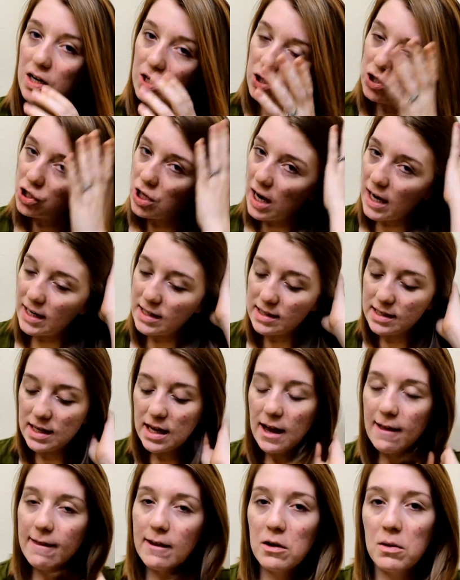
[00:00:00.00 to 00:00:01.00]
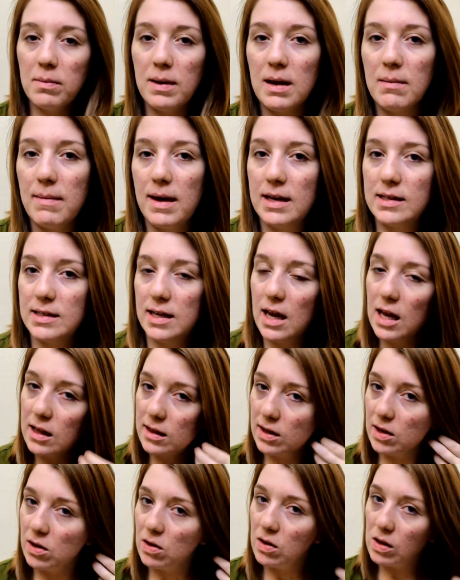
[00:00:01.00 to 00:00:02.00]
shines it a little bit, makes it a
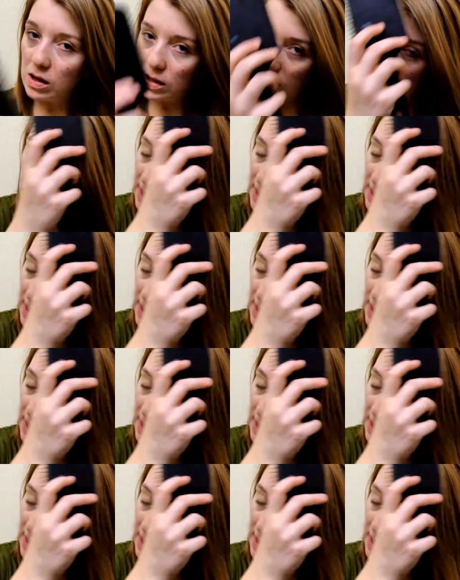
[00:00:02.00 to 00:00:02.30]
little